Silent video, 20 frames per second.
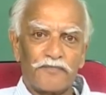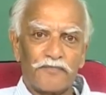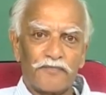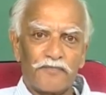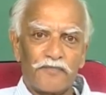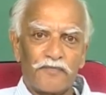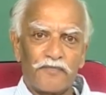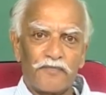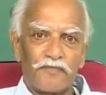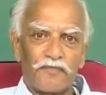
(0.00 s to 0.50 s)

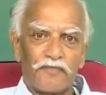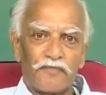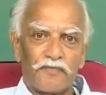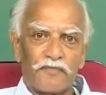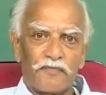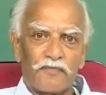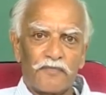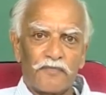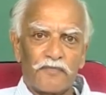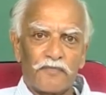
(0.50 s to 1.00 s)

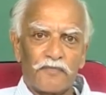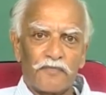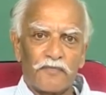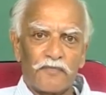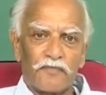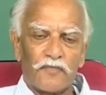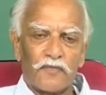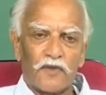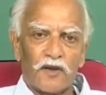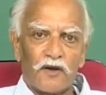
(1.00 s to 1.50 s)

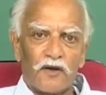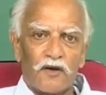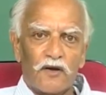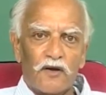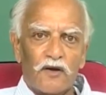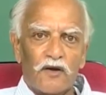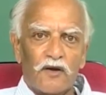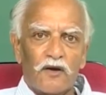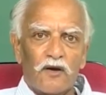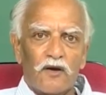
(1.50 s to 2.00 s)

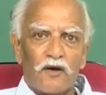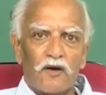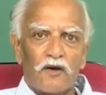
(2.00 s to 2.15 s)
No one is speaking in this clip.